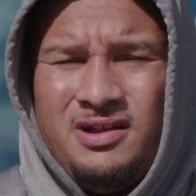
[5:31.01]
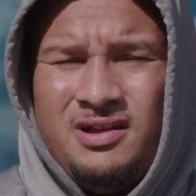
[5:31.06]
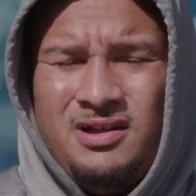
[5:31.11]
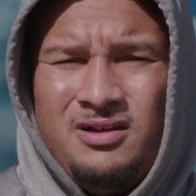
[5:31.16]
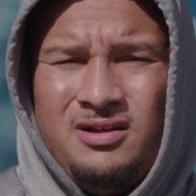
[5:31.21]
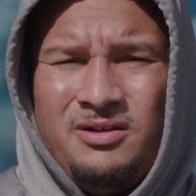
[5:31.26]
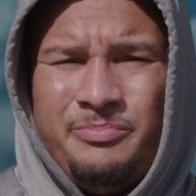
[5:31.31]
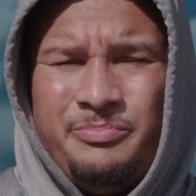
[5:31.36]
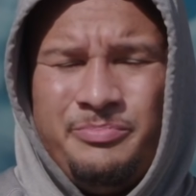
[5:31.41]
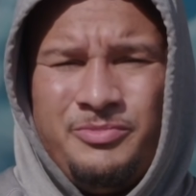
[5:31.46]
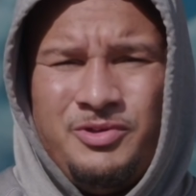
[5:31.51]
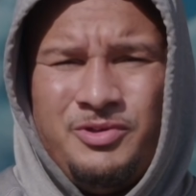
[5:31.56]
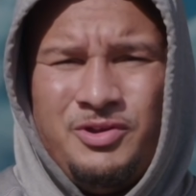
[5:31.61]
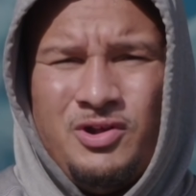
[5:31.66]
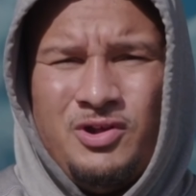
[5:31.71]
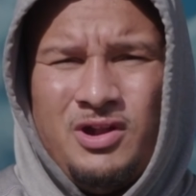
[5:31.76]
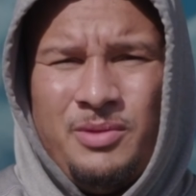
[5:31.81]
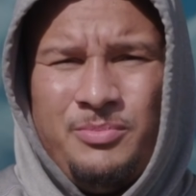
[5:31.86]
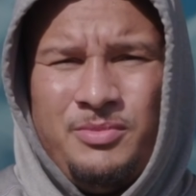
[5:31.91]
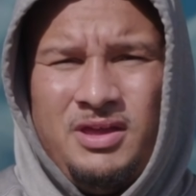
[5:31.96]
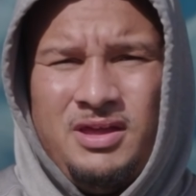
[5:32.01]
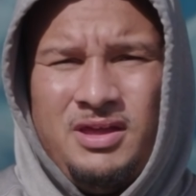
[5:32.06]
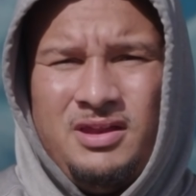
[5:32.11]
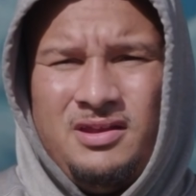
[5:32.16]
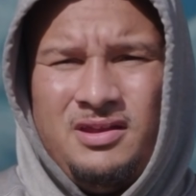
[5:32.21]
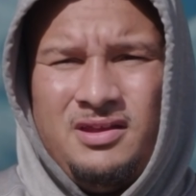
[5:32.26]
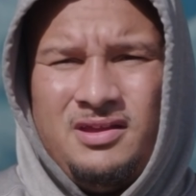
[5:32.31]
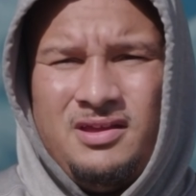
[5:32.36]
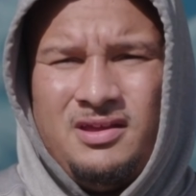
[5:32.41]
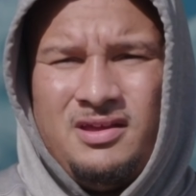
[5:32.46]
Um, you know what I mean?
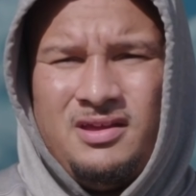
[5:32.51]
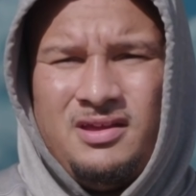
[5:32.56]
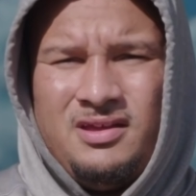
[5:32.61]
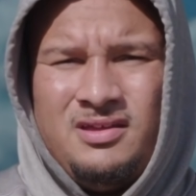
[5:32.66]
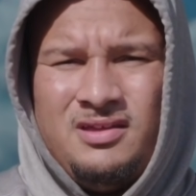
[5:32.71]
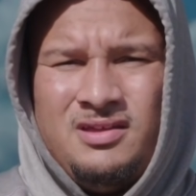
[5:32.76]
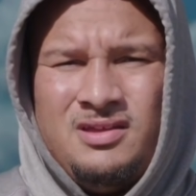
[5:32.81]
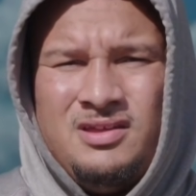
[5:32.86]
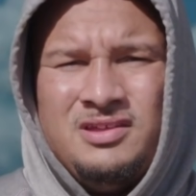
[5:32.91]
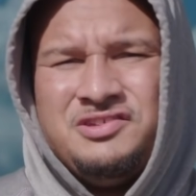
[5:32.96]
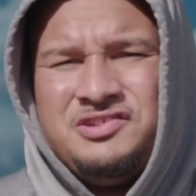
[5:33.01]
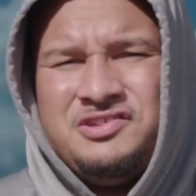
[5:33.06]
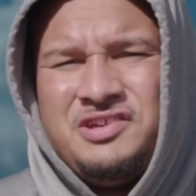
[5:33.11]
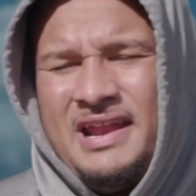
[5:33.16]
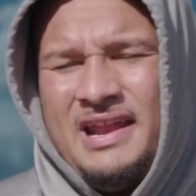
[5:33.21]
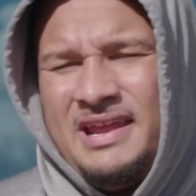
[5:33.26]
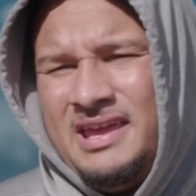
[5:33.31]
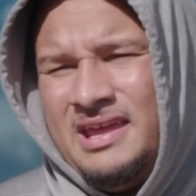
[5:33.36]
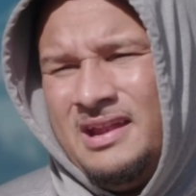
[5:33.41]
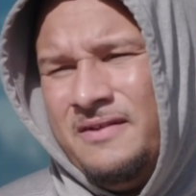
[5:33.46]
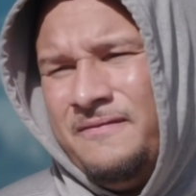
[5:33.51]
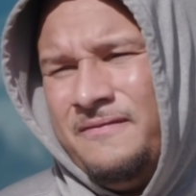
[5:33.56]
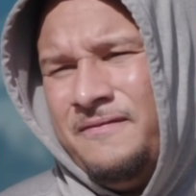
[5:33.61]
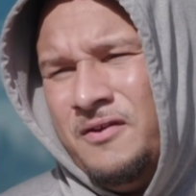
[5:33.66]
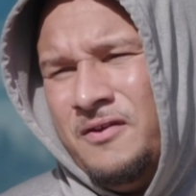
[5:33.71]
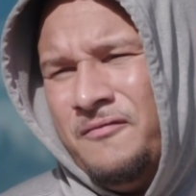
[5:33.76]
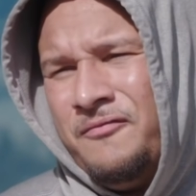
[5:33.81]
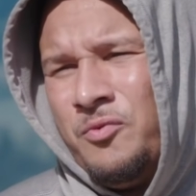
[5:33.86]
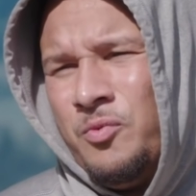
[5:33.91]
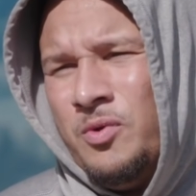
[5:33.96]
And uh, just kind of getting a
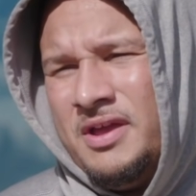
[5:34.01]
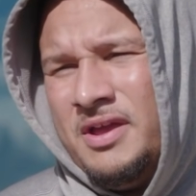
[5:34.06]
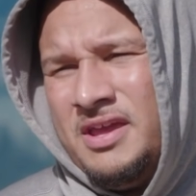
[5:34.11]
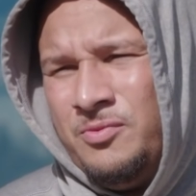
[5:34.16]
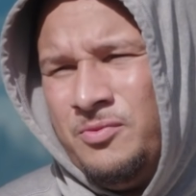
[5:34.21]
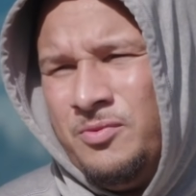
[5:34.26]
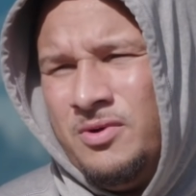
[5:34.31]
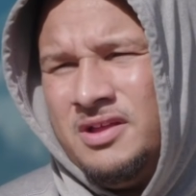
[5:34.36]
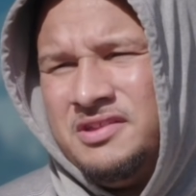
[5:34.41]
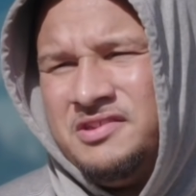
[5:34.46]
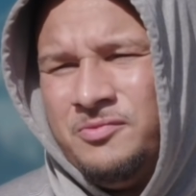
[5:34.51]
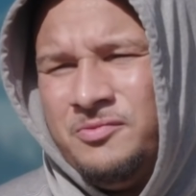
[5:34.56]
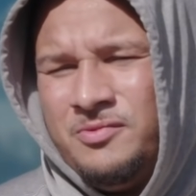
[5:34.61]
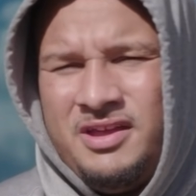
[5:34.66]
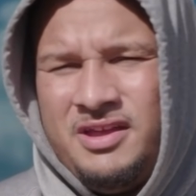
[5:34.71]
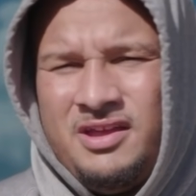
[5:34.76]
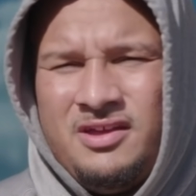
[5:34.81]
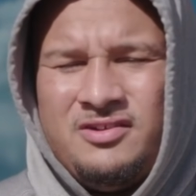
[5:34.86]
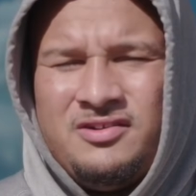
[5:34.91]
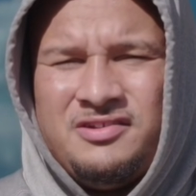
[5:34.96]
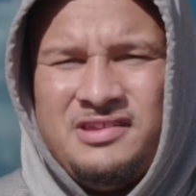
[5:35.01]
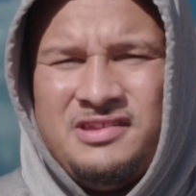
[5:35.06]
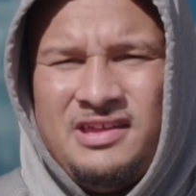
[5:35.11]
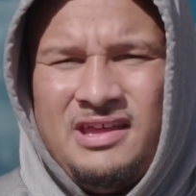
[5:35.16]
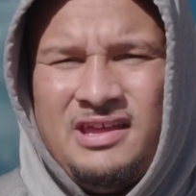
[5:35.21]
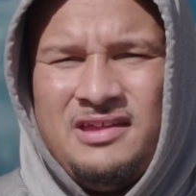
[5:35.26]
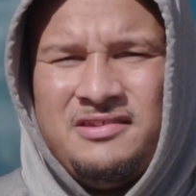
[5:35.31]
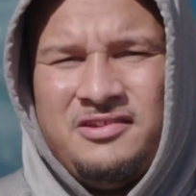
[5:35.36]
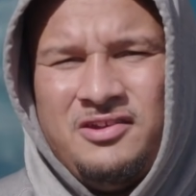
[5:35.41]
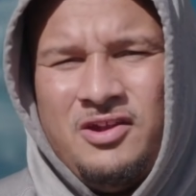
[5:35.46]
feel for what he wants and what he understands.